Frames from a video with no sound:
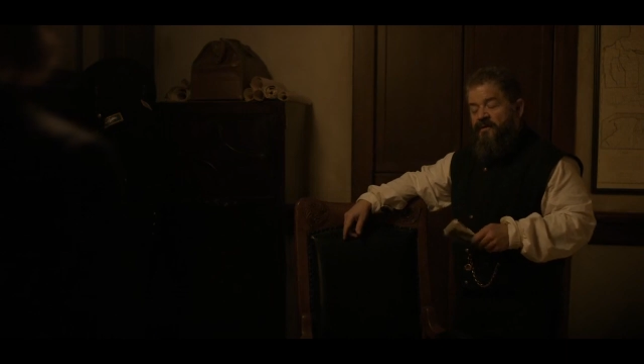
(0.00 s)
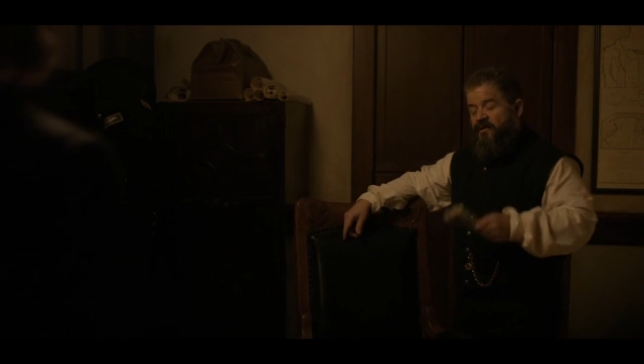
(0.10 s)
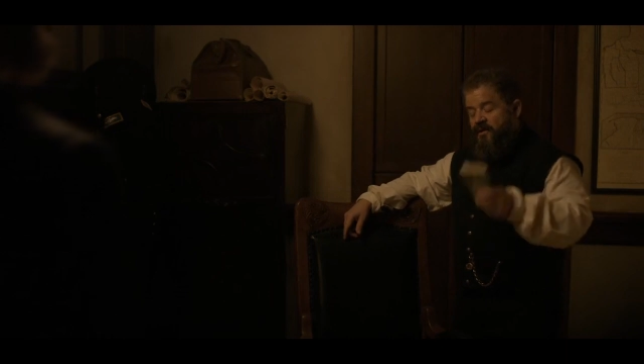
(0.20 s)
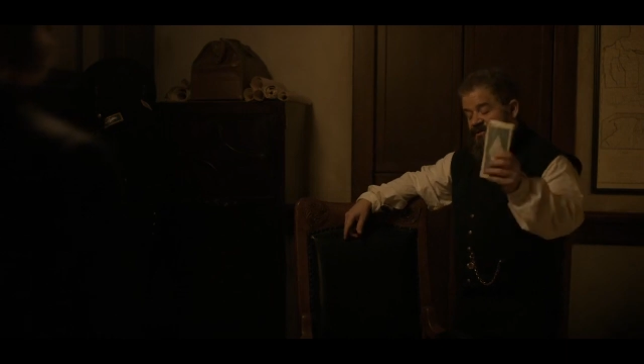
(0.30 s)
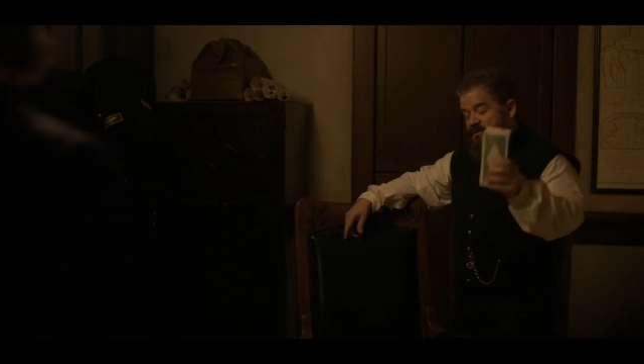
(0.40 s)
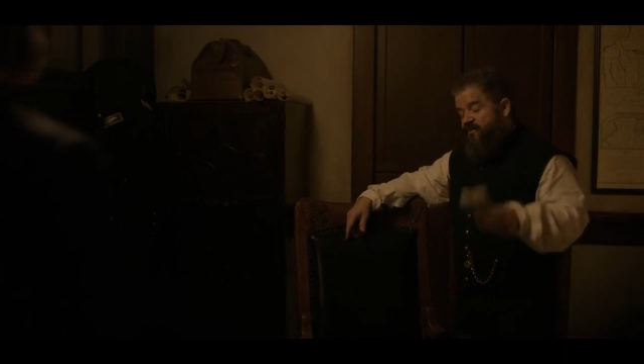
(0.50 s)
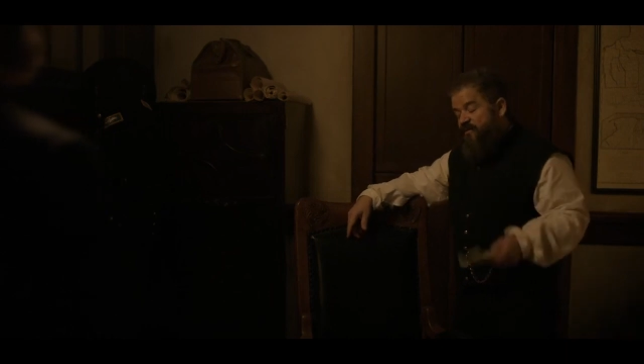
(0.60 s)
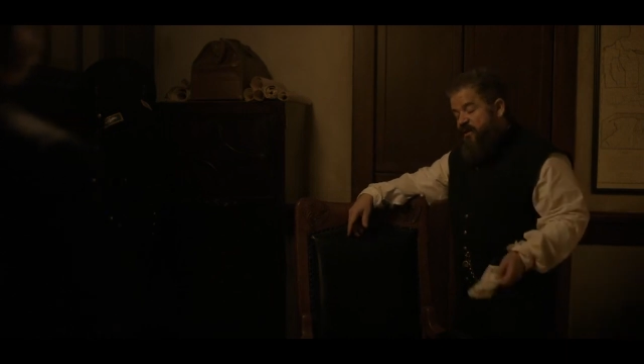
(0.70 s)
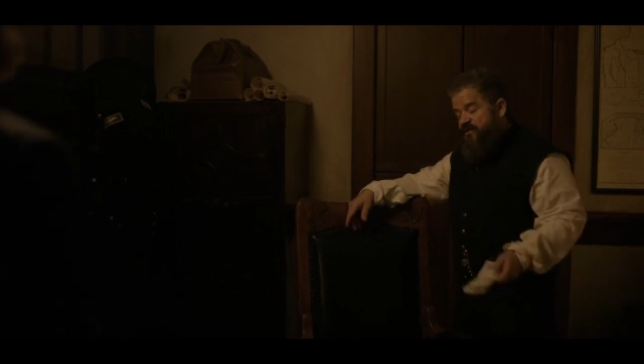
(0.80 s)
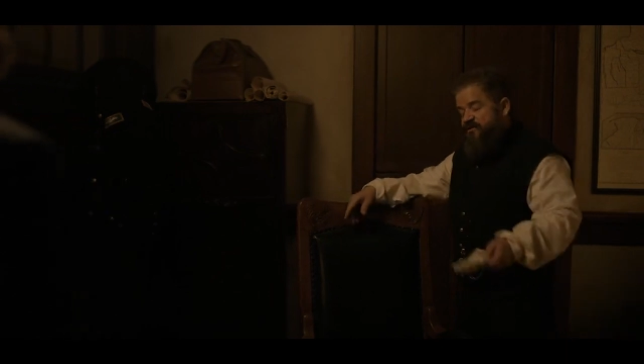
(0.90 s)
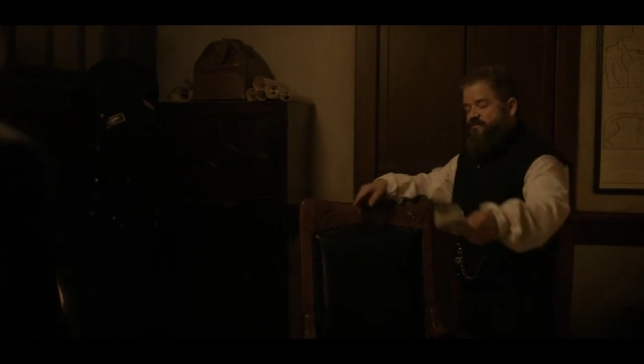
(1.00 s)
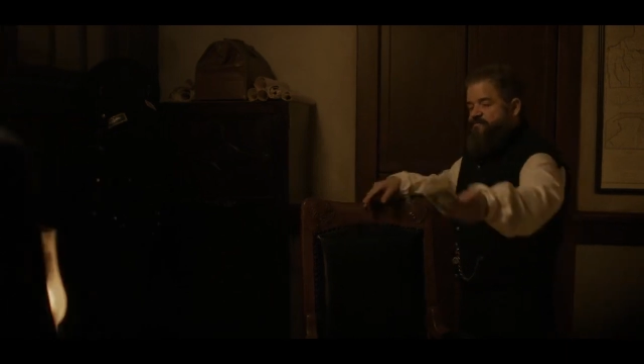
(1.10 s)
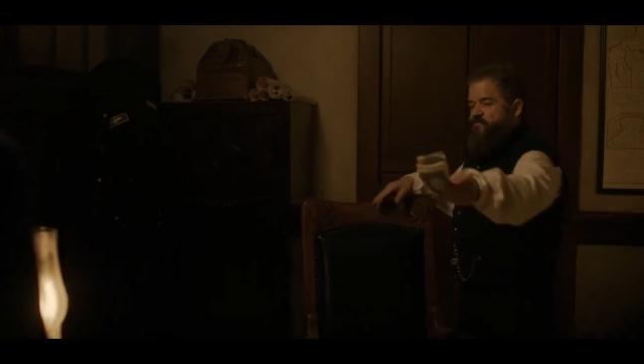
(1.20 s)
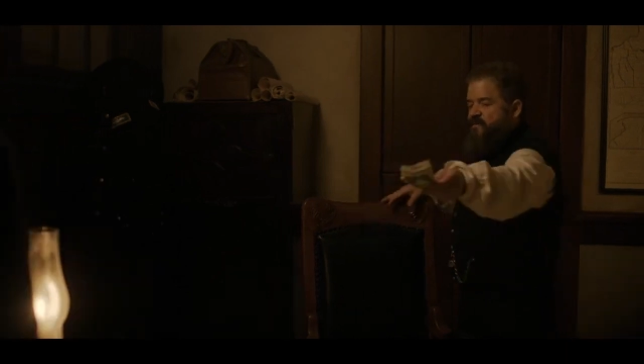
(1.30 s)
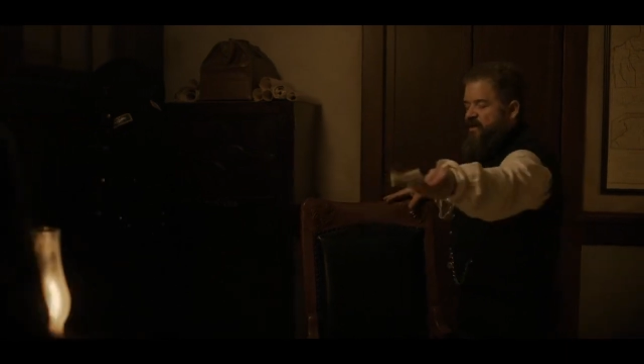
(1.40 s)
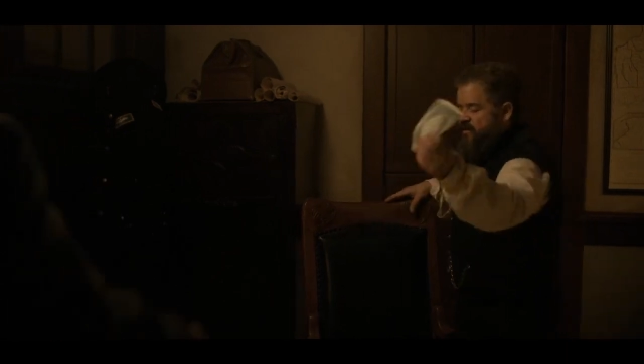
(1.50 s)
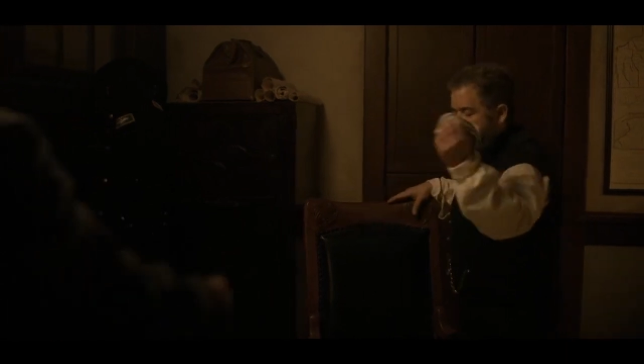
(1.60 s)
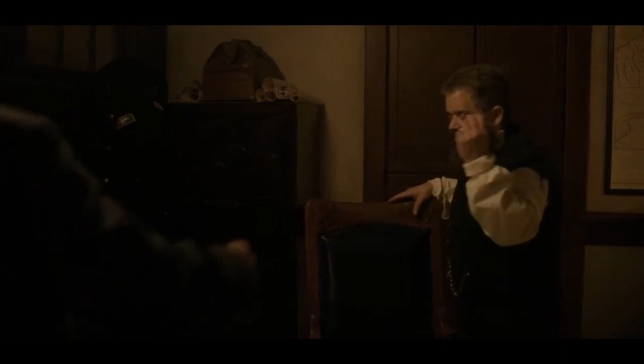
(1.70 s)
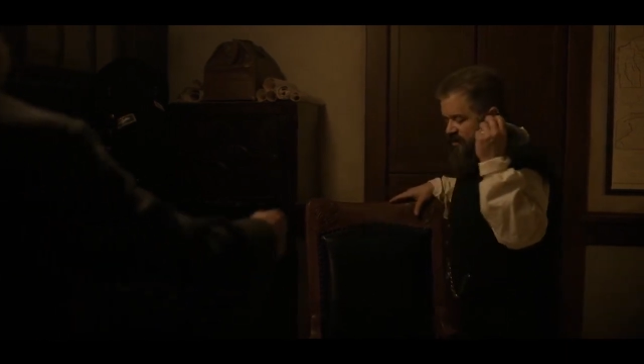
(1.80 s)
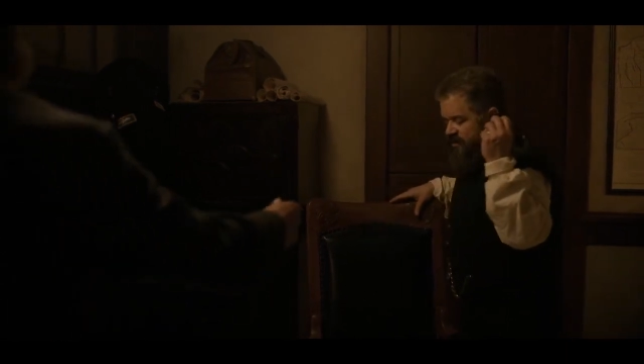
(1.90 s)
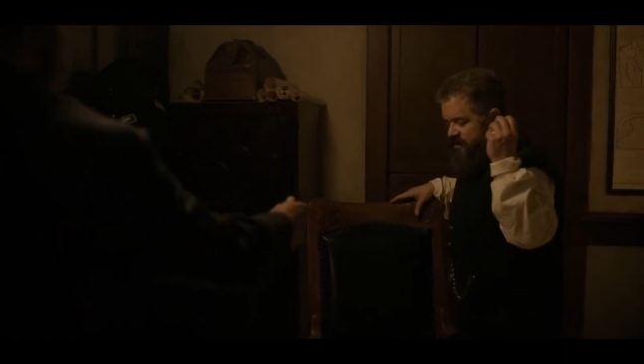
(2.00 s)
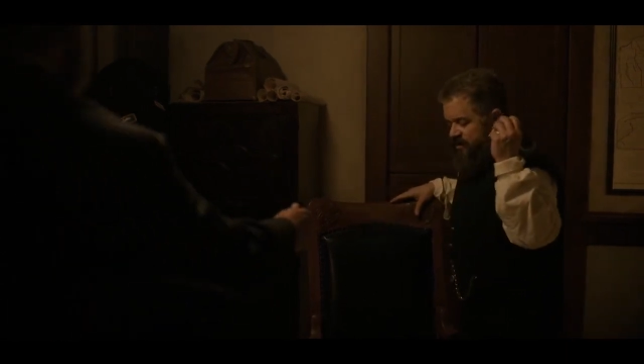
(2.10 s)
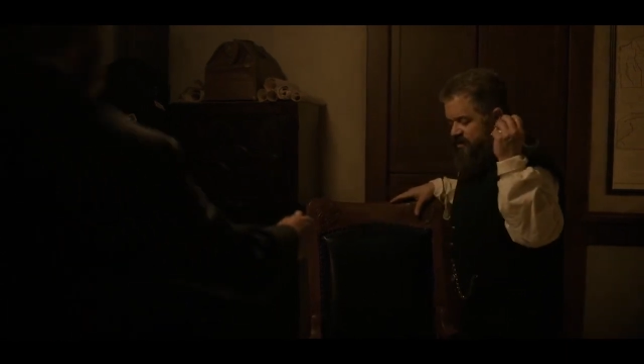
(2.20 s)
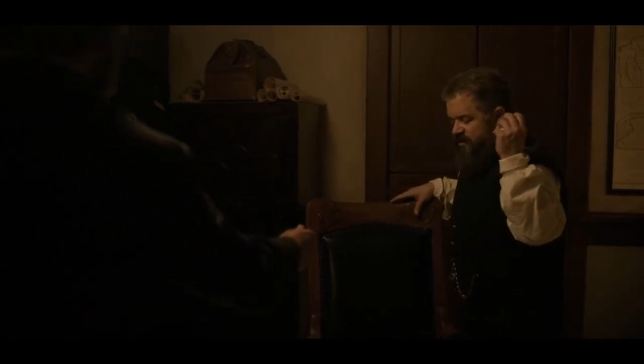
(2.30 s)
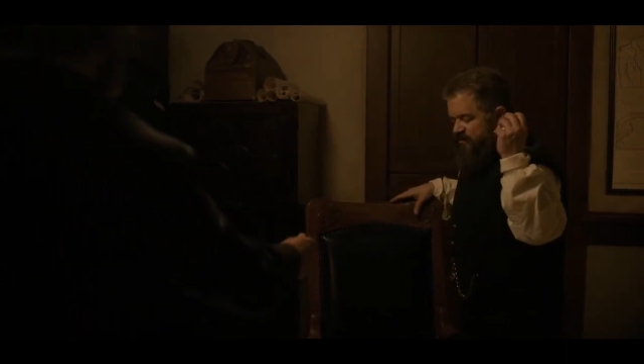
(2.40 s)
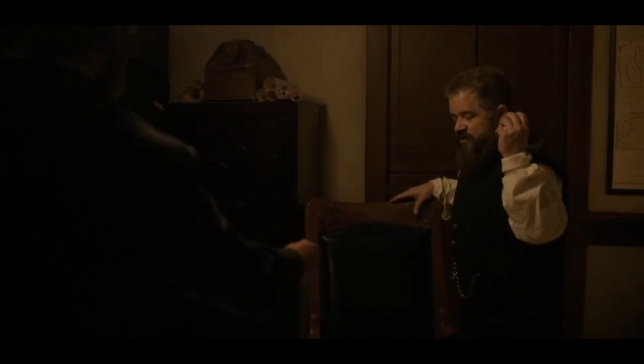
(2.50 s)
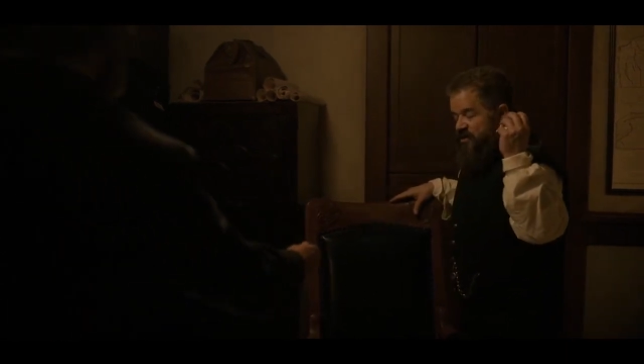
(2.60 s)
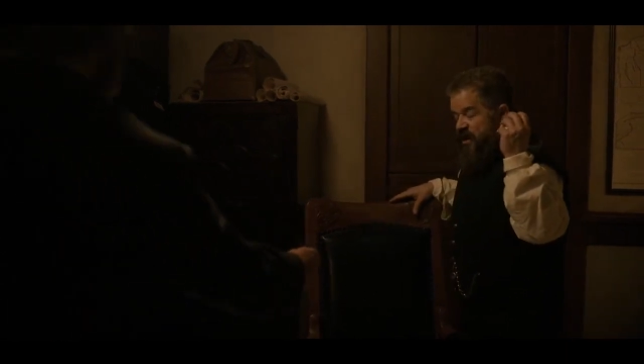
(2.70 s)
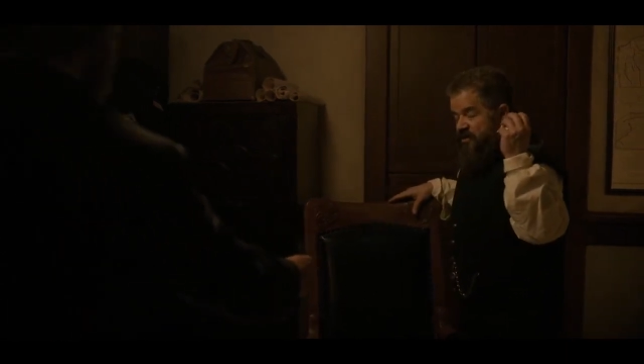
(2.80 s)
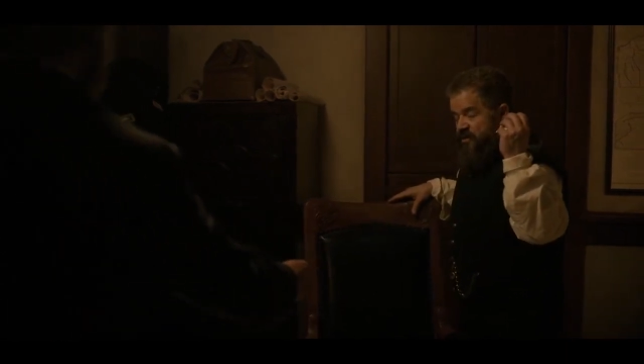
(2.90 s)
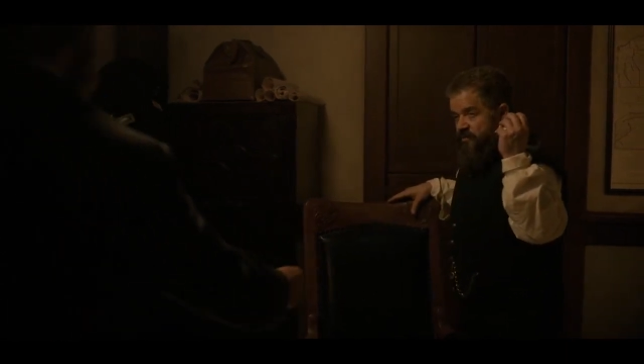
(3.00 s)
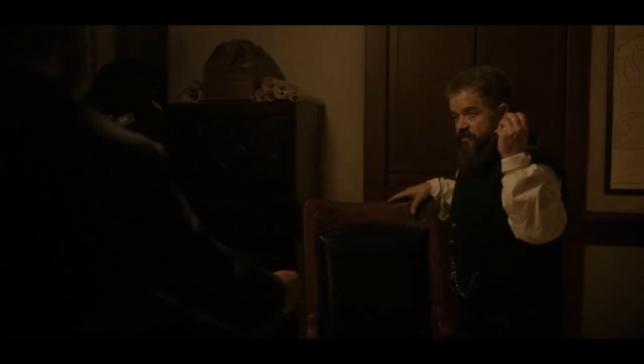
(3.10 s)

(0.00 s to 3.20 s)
spend some time basking in his own glory because he was so